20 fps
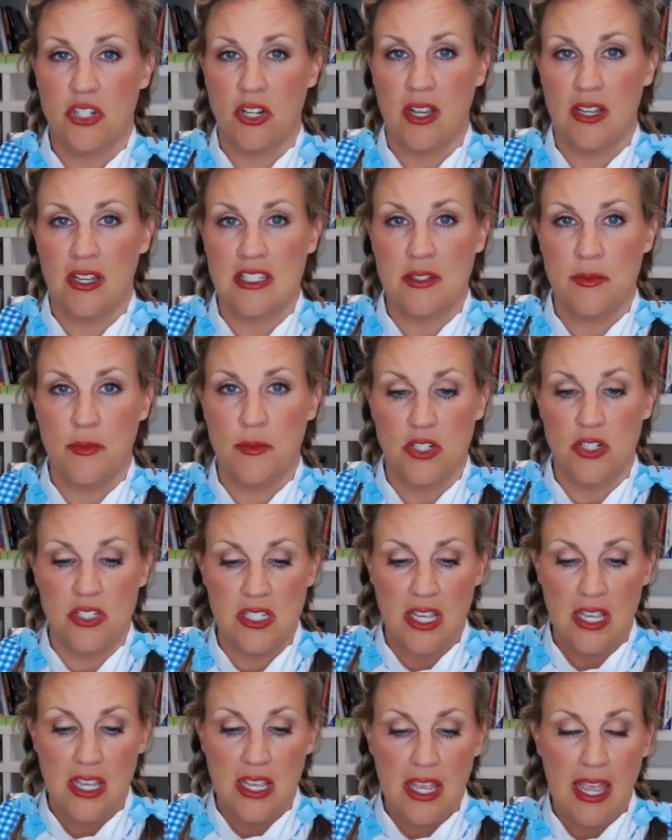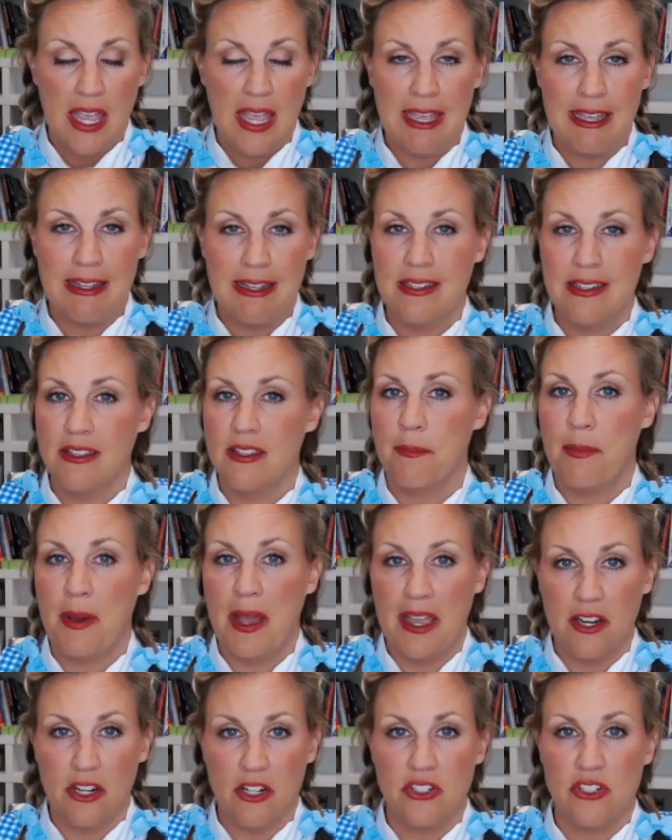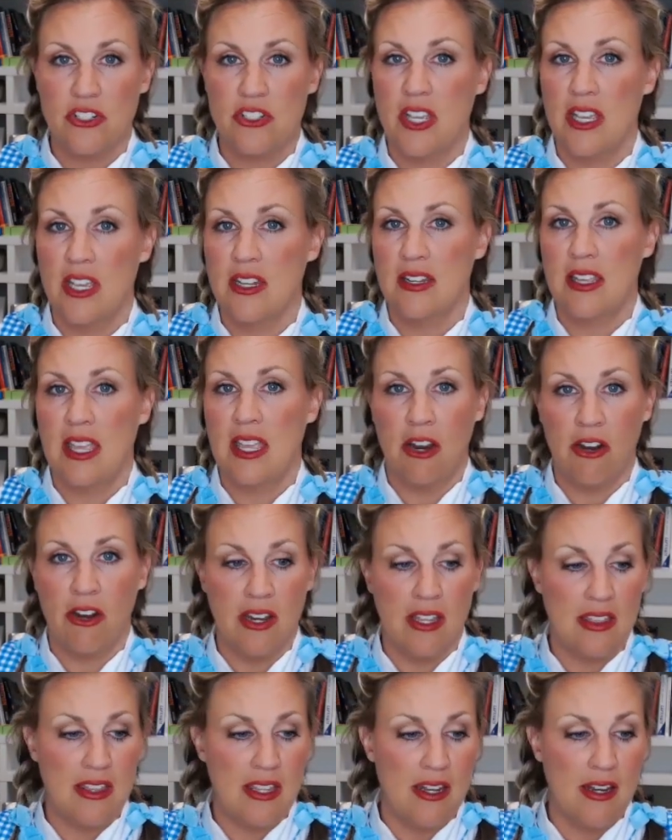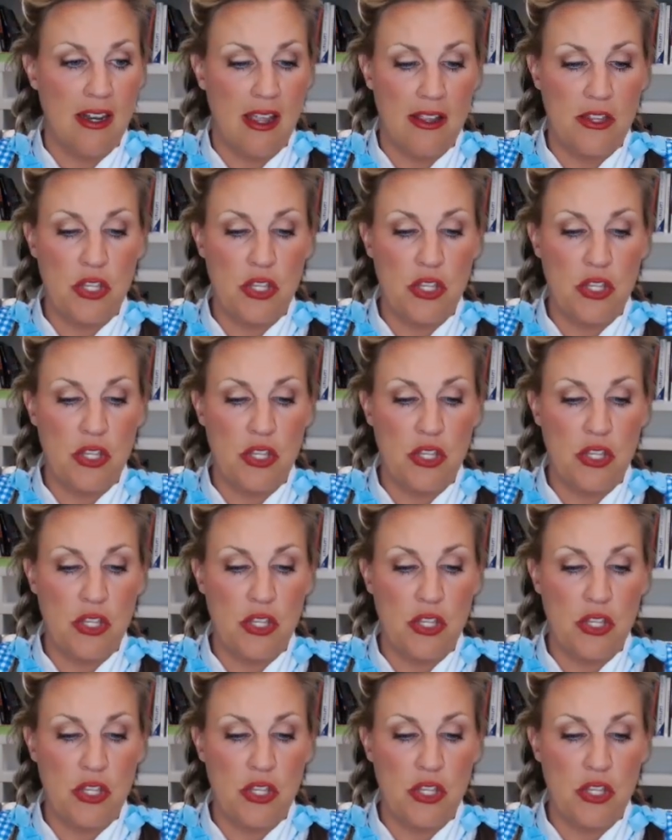your customers and the buyers and caring that